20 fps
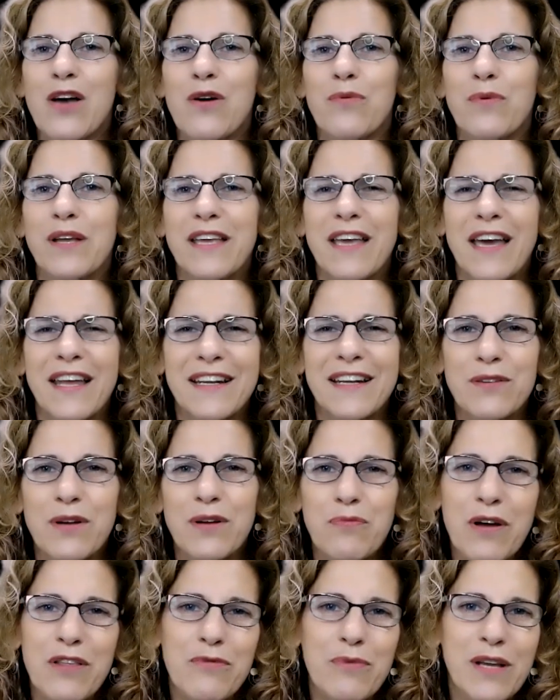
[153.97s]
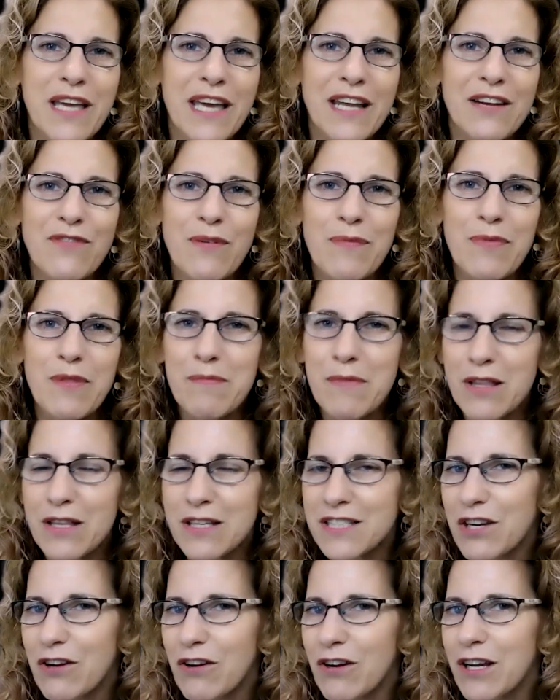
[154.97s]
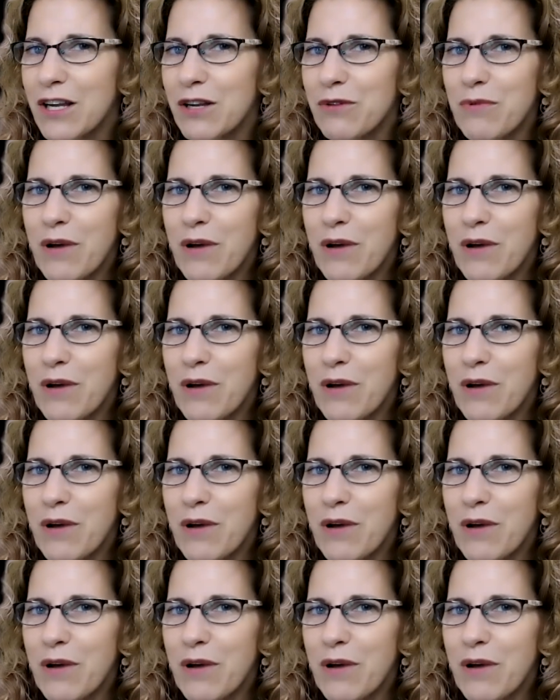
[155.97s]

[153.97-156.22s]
We get it, whether we get it from the military,